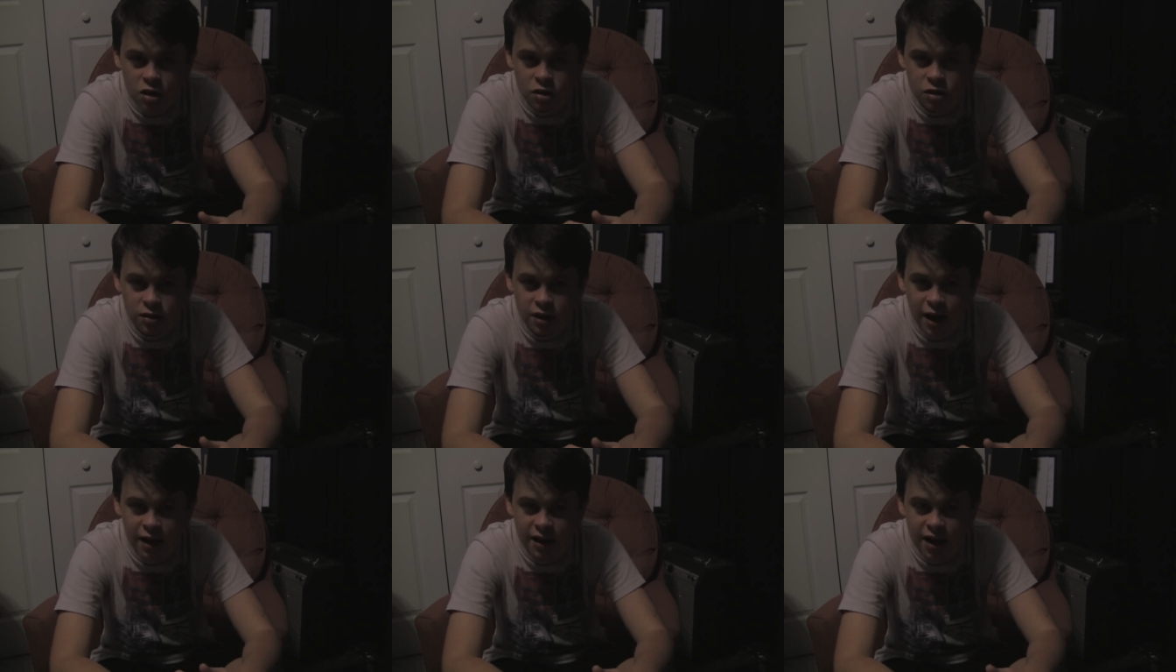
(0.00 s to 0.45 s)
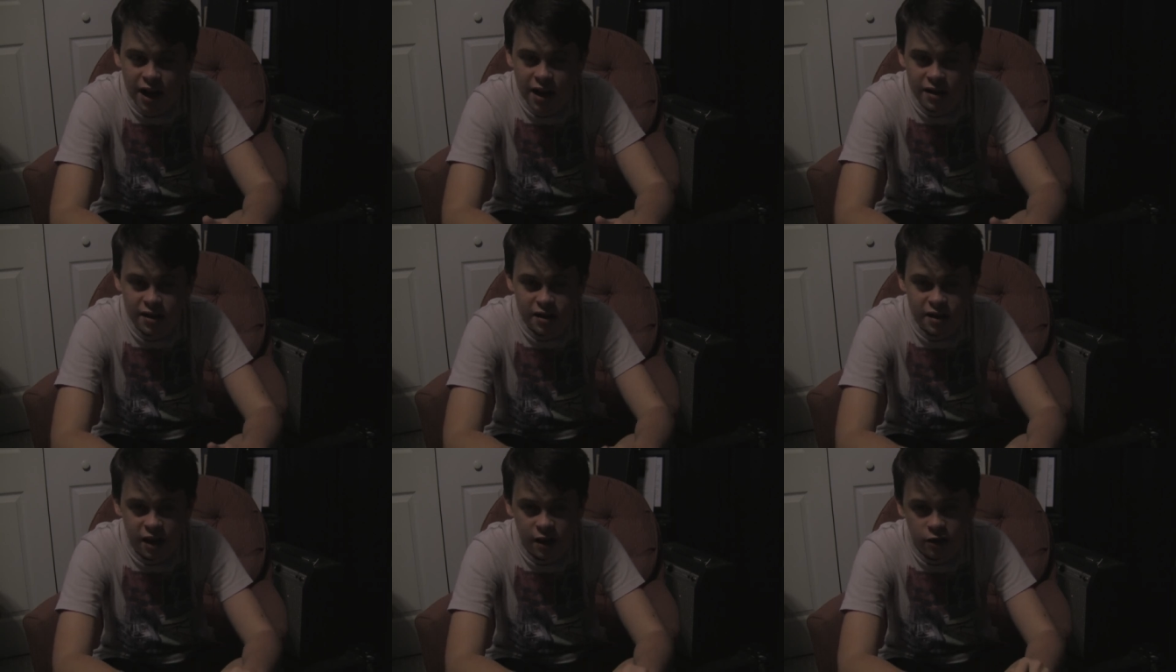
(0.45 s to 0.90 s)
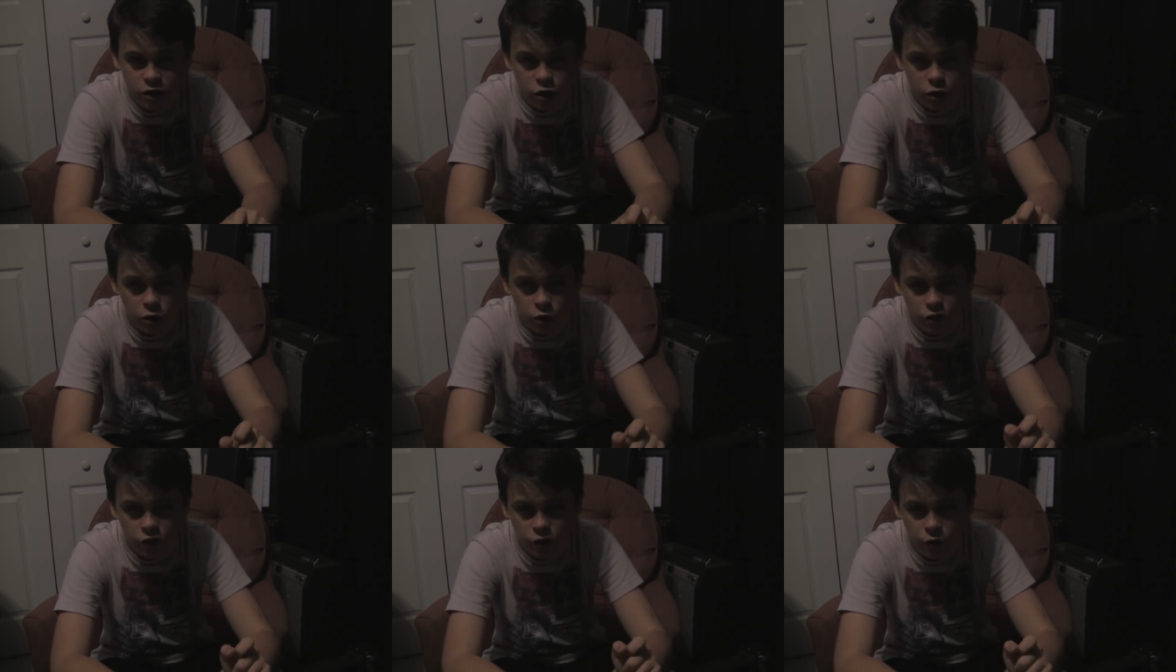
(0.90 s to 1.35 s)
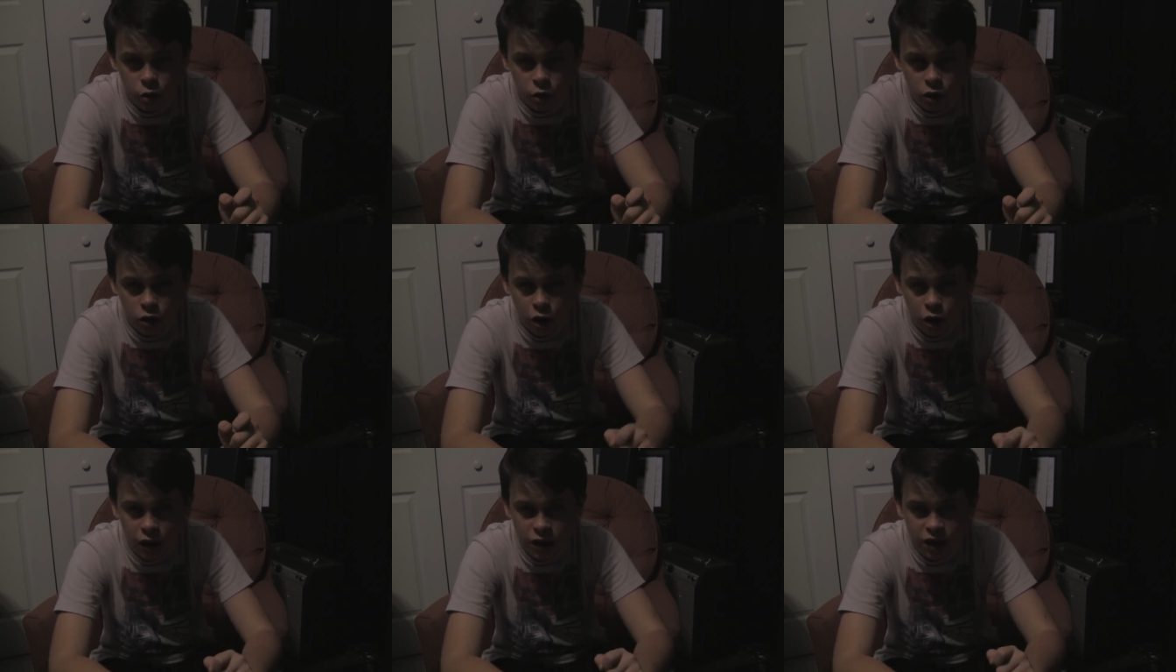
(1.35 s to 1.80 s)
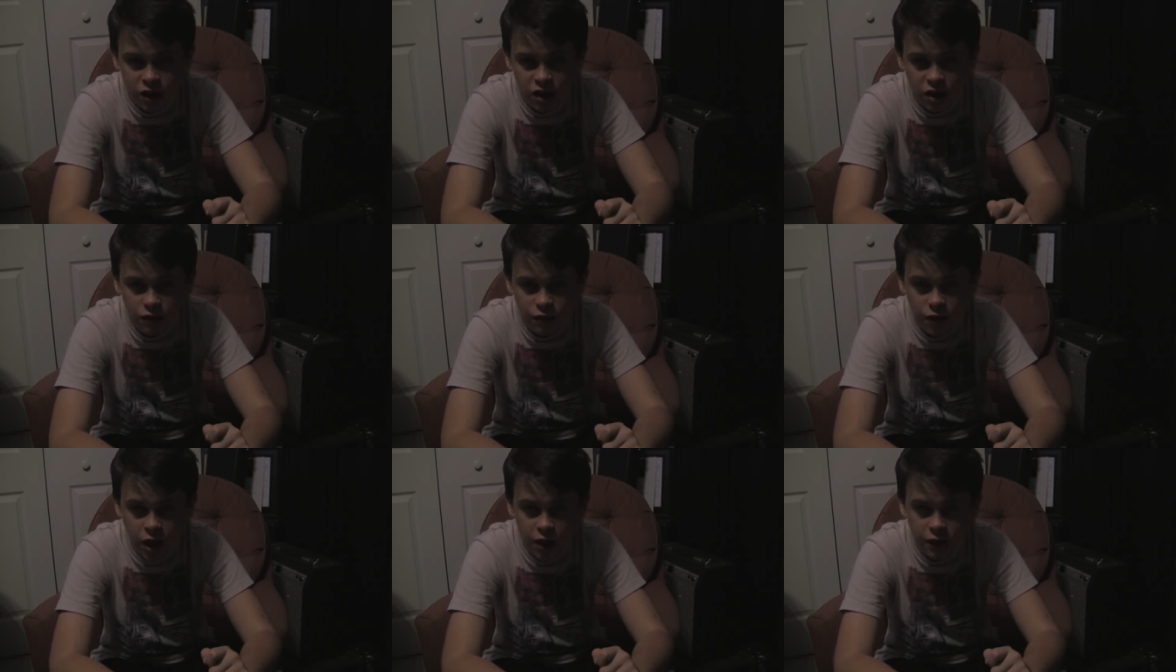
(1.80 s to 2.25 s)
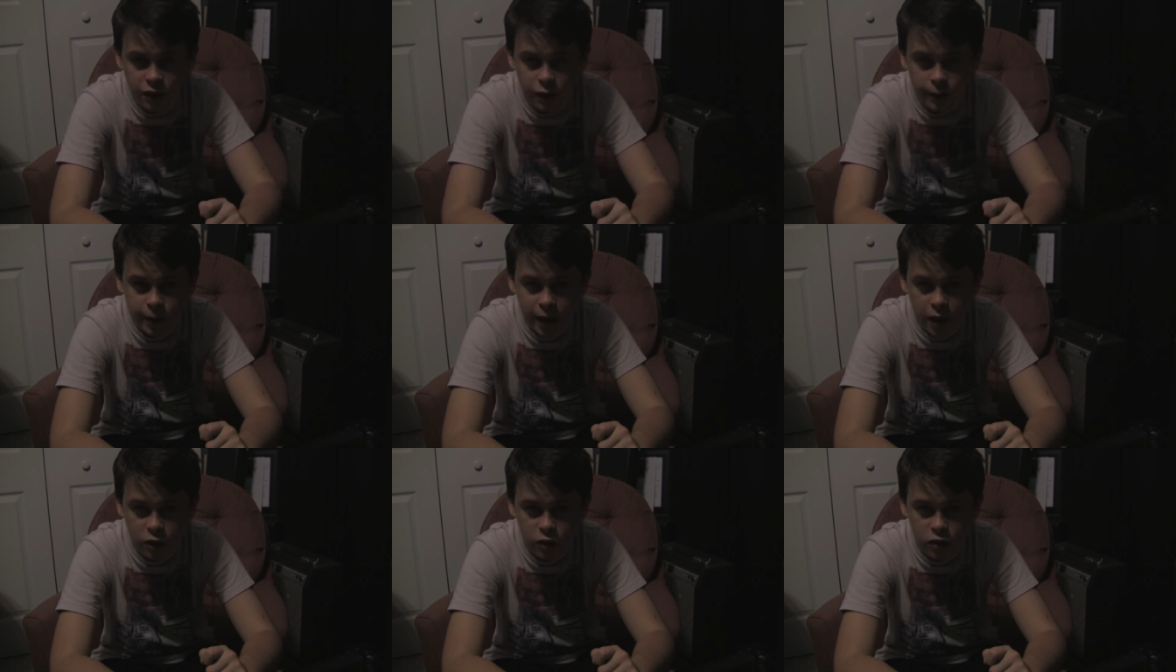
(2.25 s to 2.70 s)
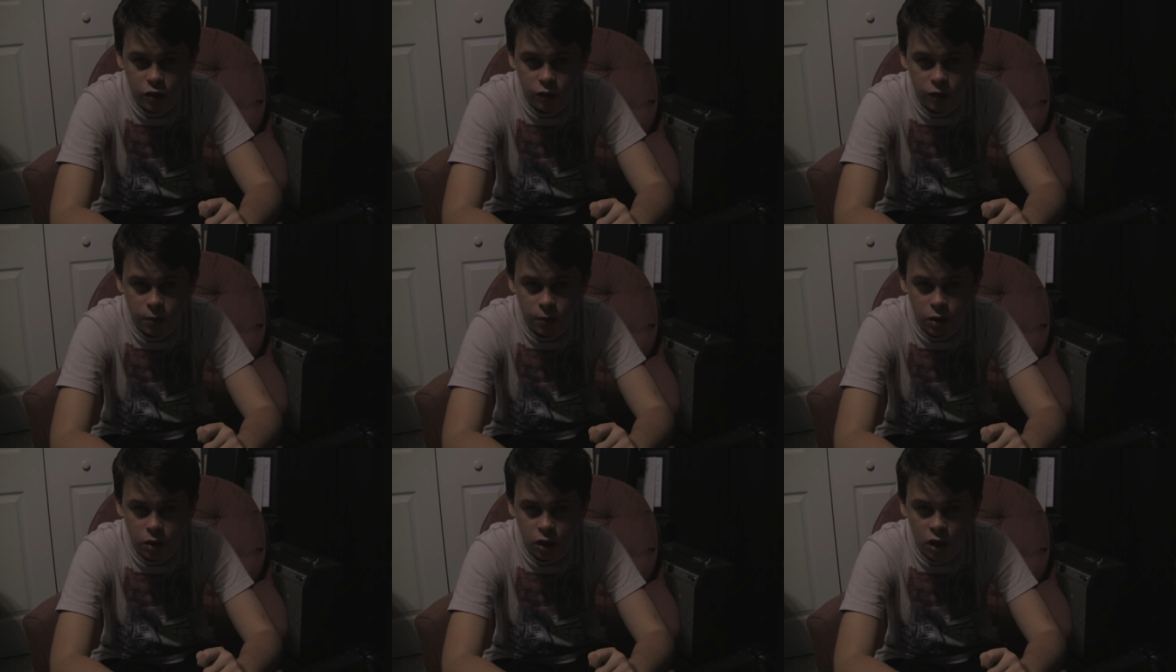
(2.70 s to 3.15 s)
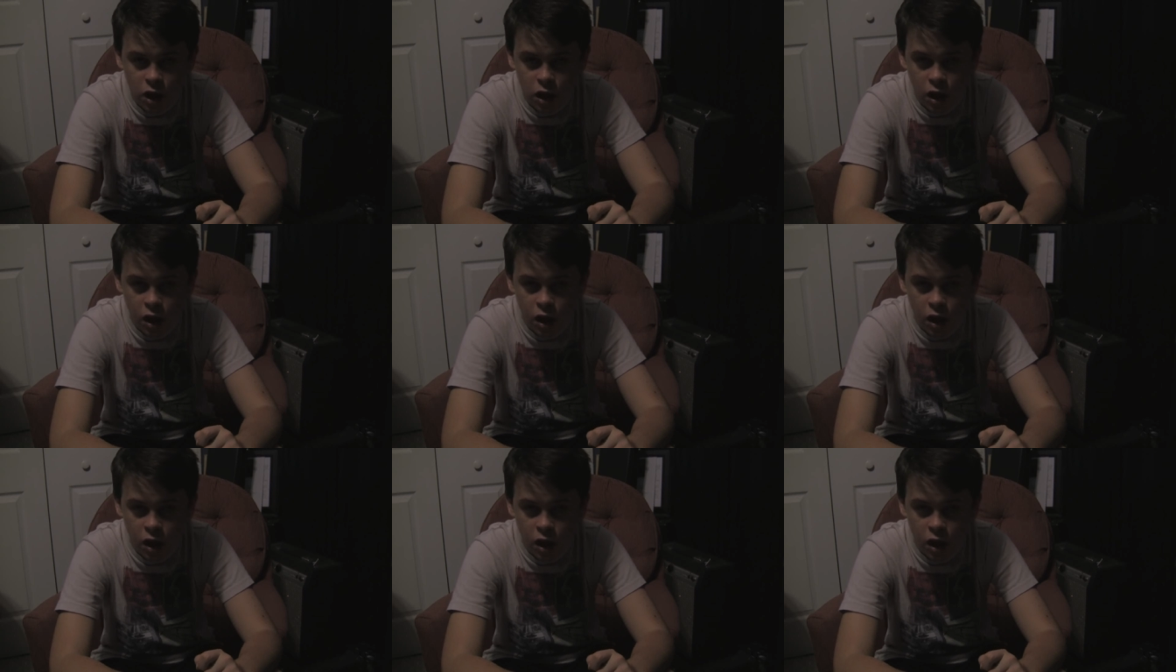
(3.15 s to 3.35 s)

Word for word: So yeah, guys, stay tuned for Codland 5 coming out in November.